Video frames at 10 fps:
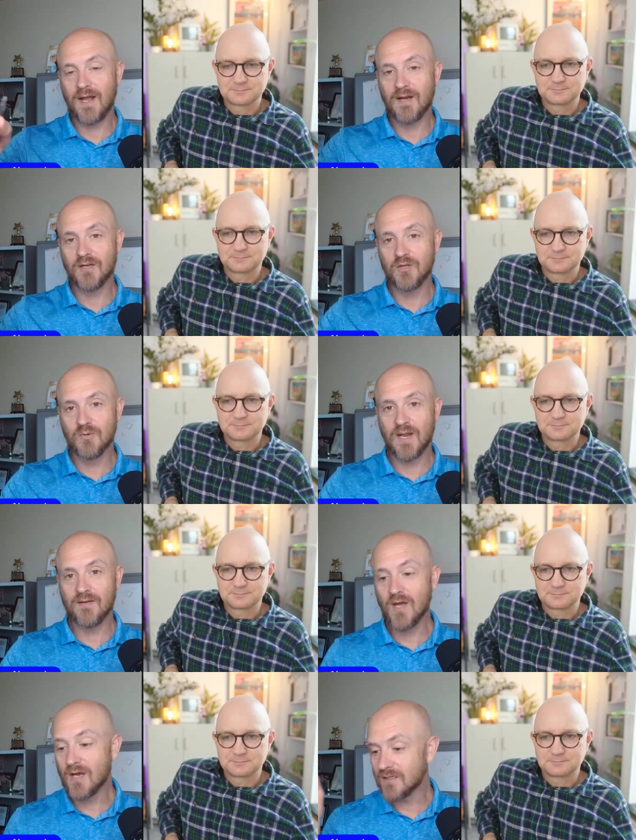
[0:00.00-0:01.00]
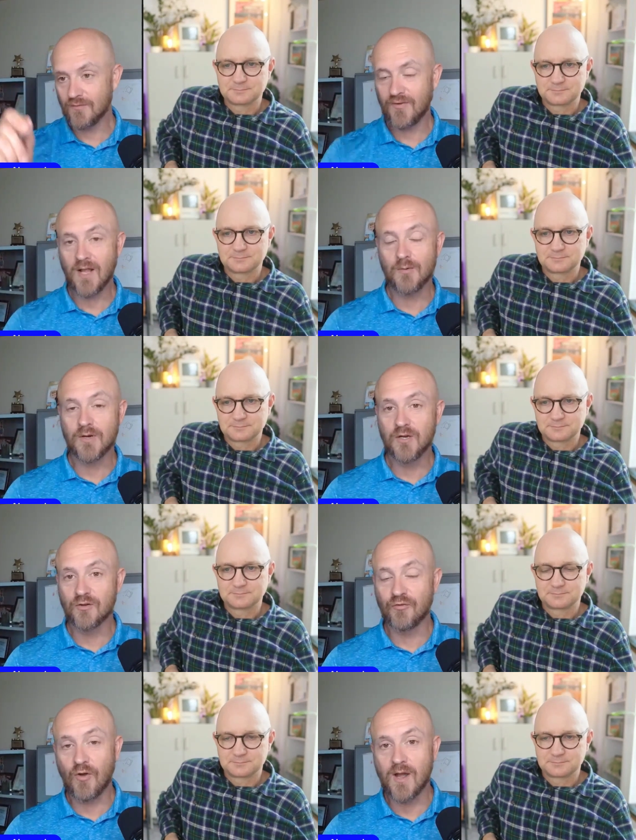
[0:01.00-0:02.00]
Speaker 1: out how to do what I've done. Following
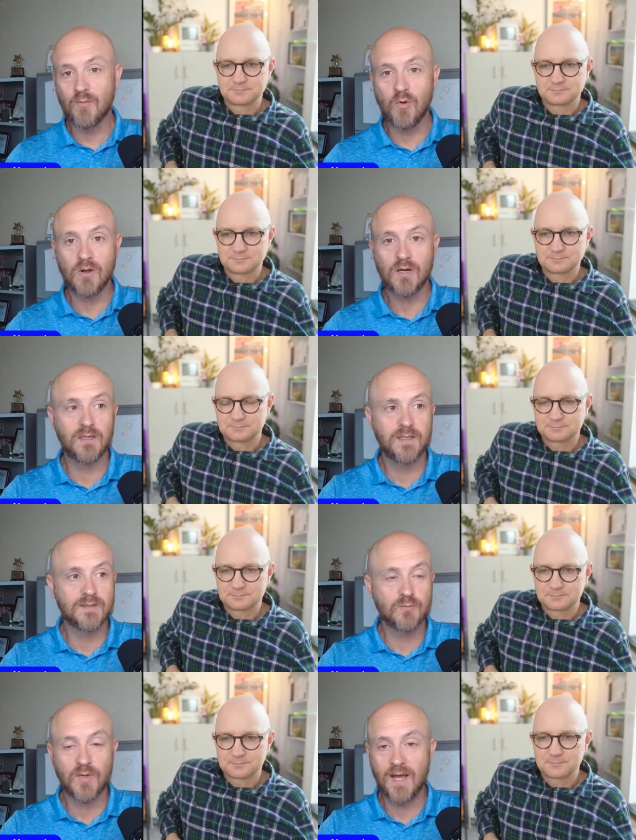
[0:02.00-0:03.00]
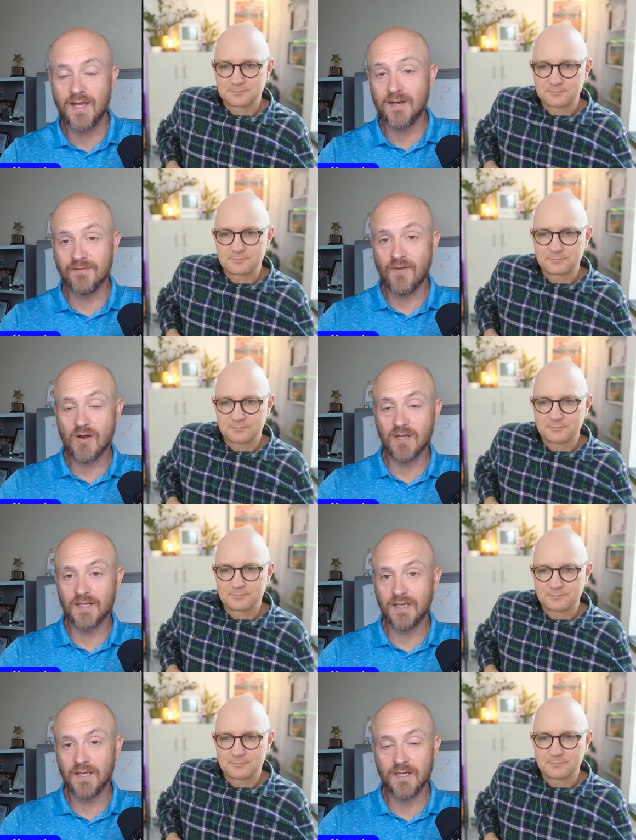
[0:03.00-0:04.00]
your framework is what I
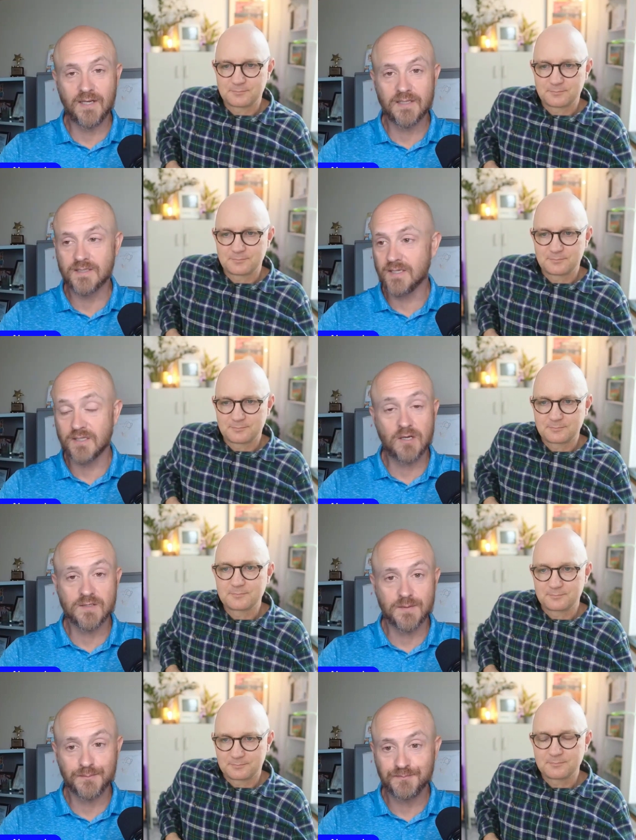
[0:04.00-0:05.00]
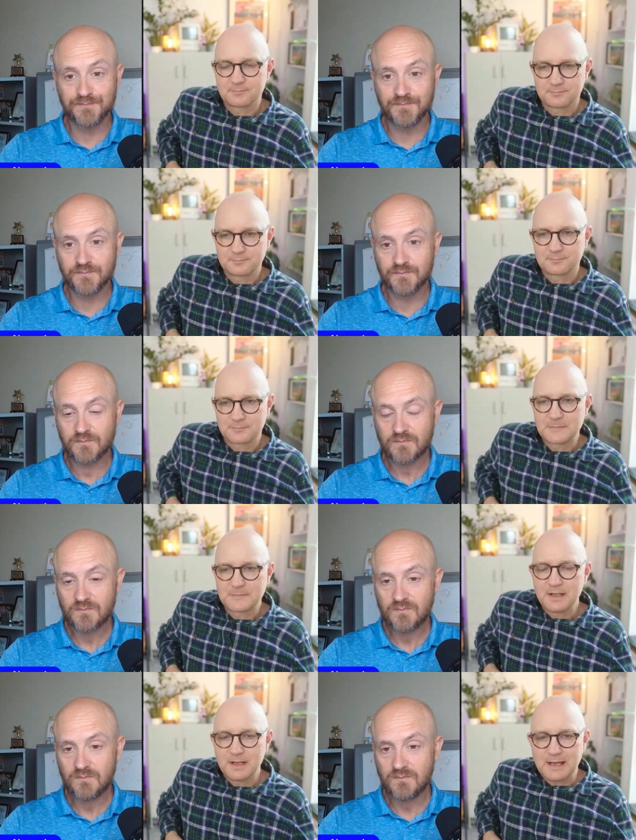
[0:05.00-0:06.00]
inadvertently did. And it, it's awesome.
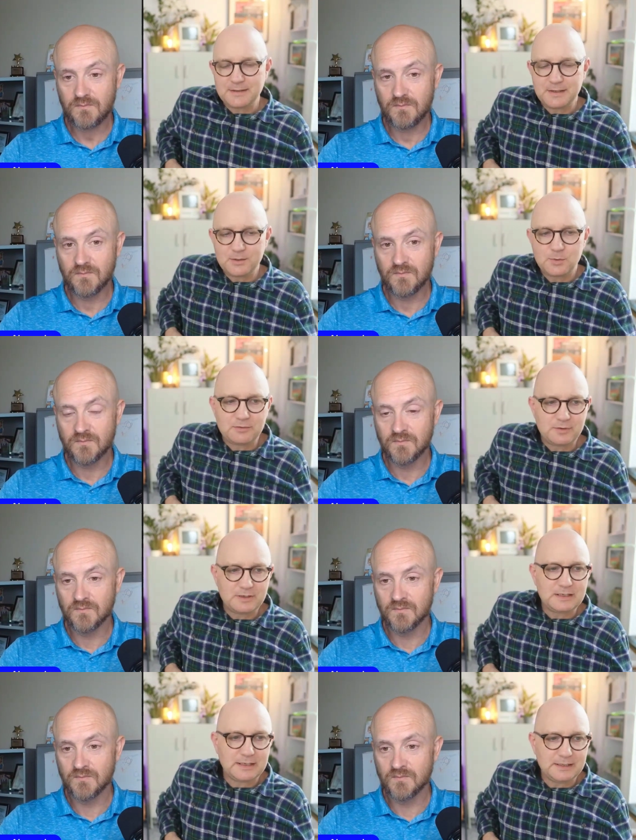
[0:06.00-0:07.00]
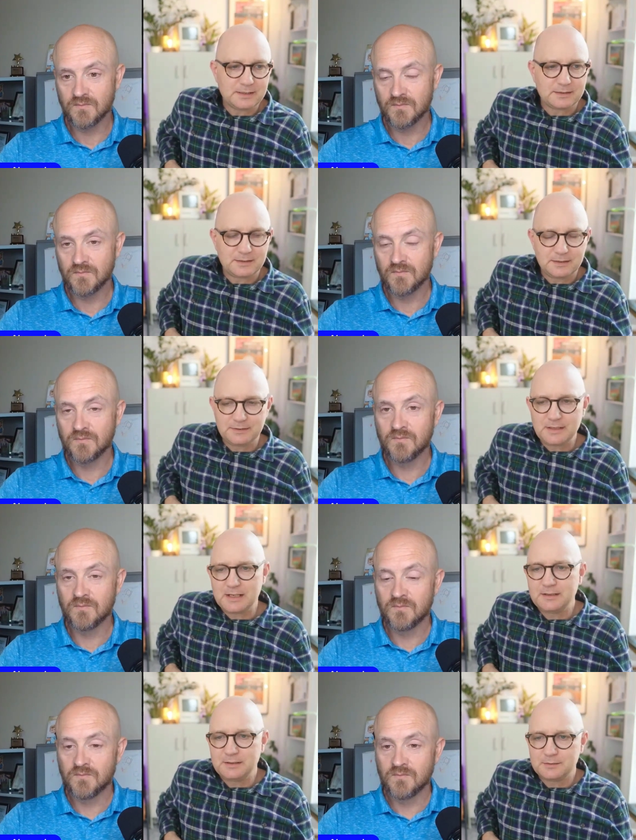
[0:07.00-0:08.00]
Speaker 2: I think what I really like is that
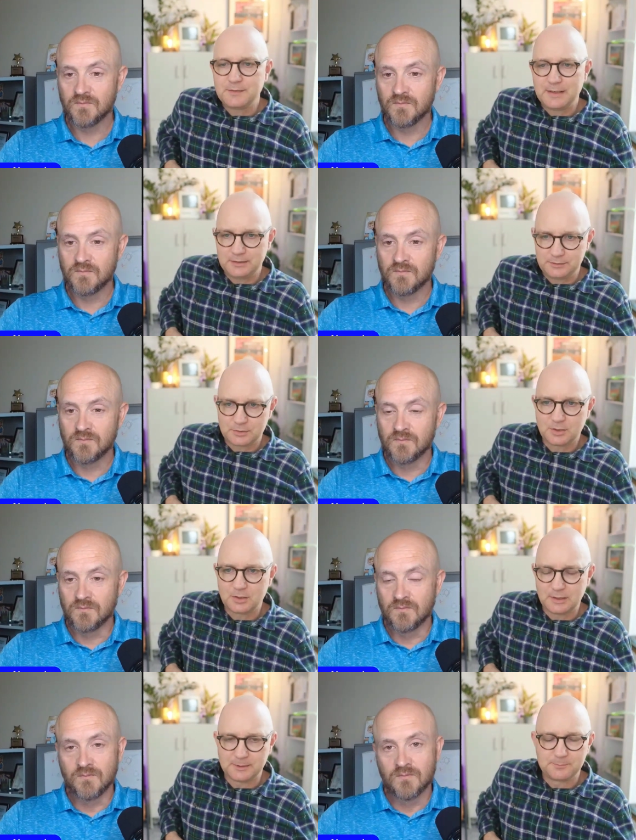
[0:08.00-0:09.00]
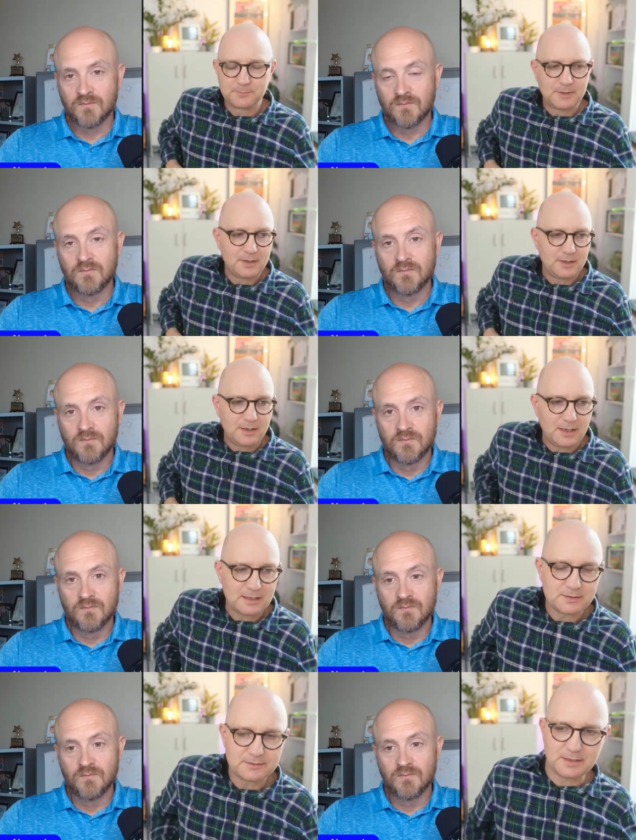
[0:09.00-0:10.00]
idea of finding your calling. And
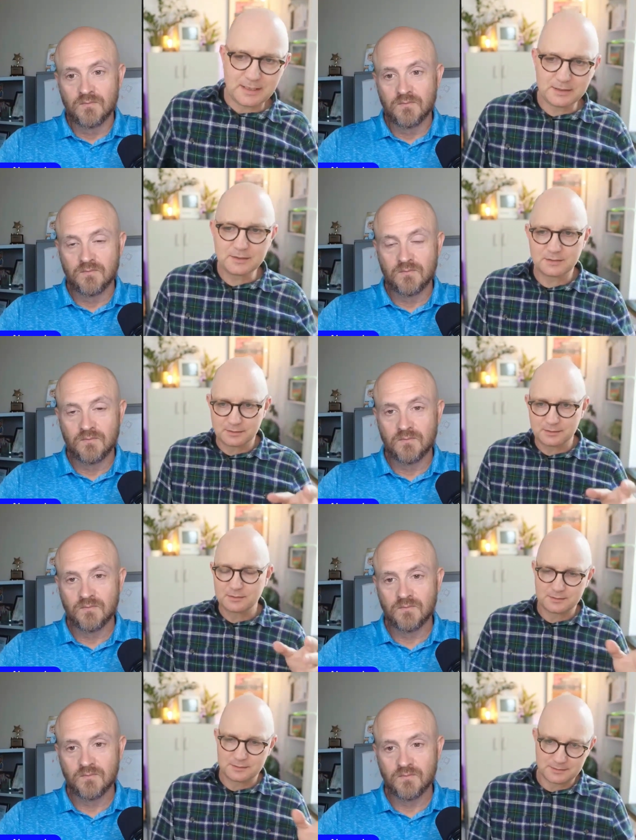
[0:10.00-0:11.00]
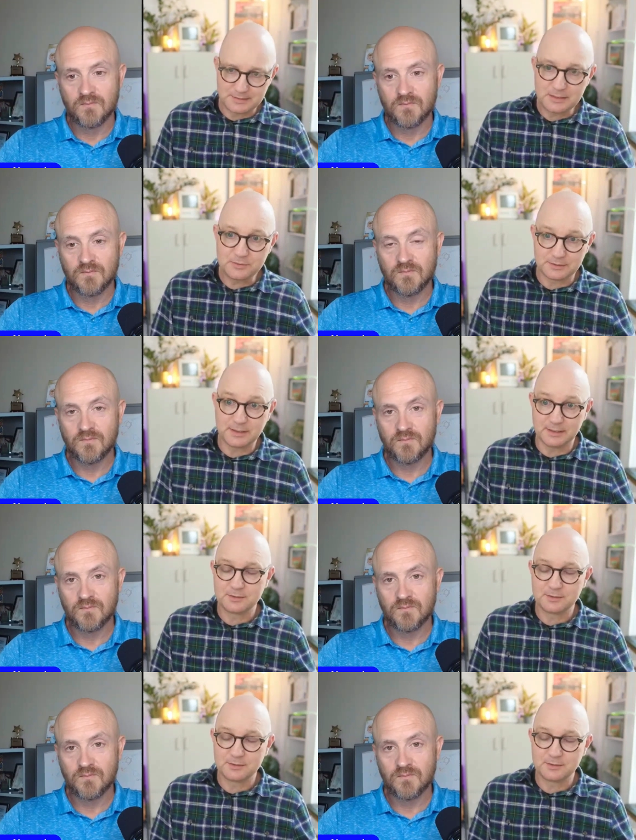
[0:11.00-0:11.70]
there's a hidden secret there